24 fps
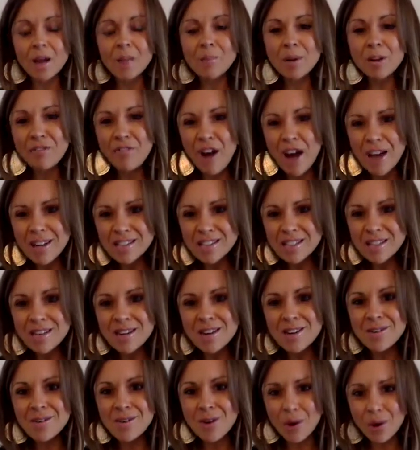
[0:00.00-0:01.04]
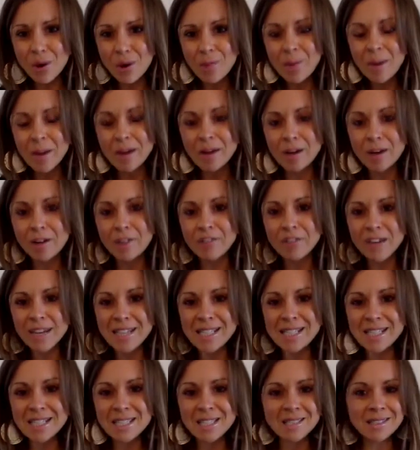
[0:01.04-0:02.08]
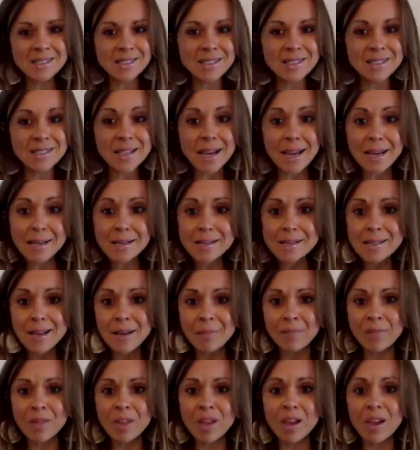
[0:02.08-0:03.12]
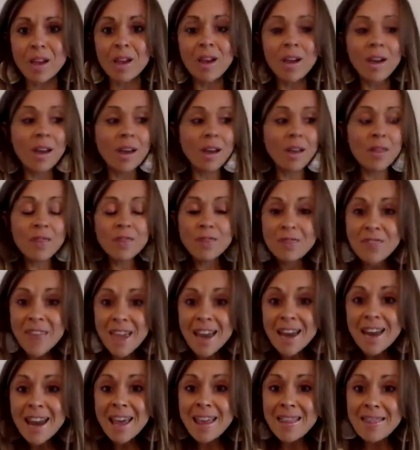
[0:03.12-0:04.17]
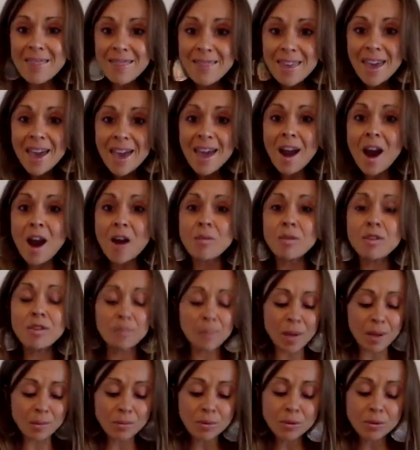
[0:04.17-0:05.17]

But if I didn't know better, if I didn't say something, then and there I would have been